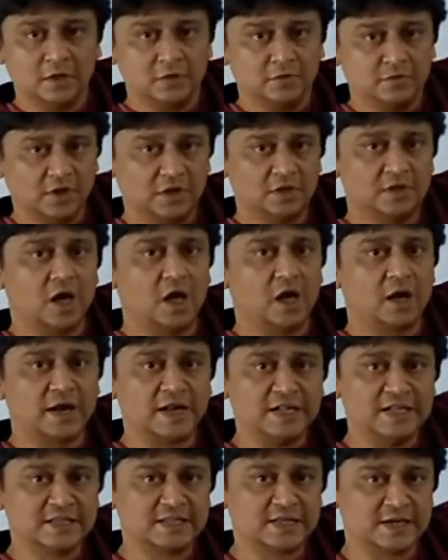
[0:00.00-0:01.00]
These are
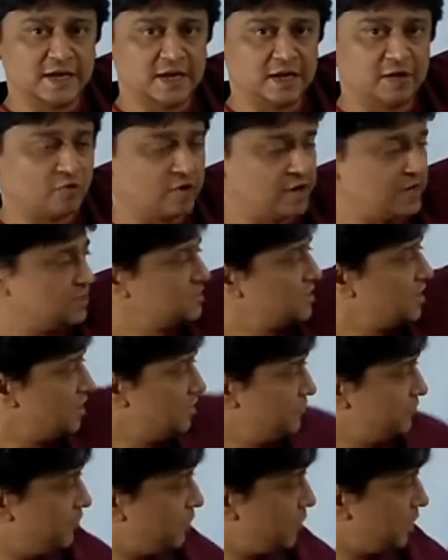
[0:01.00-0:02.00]
incident rays. They
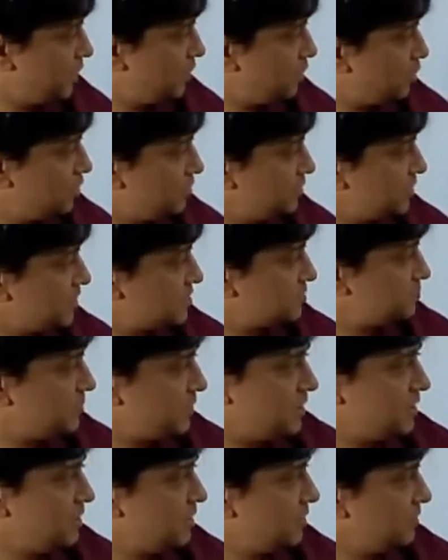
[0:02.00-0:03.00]
are falling on this
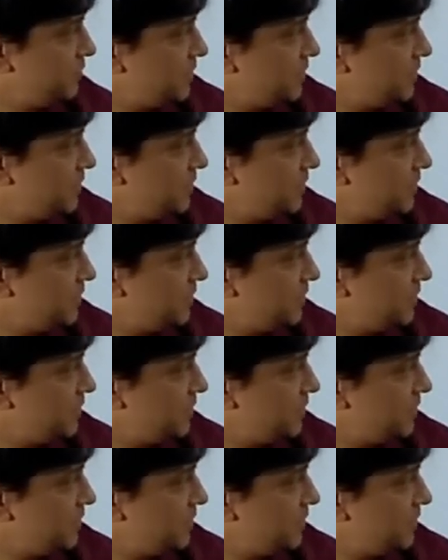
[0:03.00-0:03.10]
mirror.